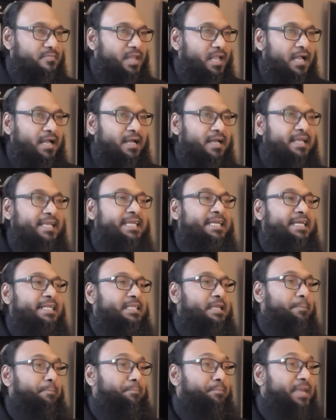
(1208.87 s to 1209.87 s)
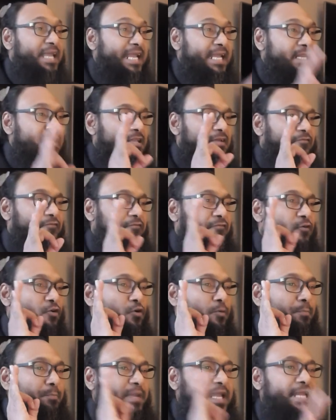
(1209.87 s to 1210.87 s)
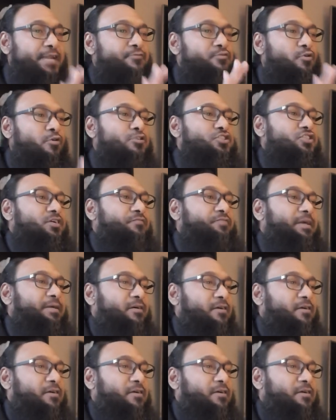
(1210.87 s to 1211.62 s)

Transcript: The four main roles of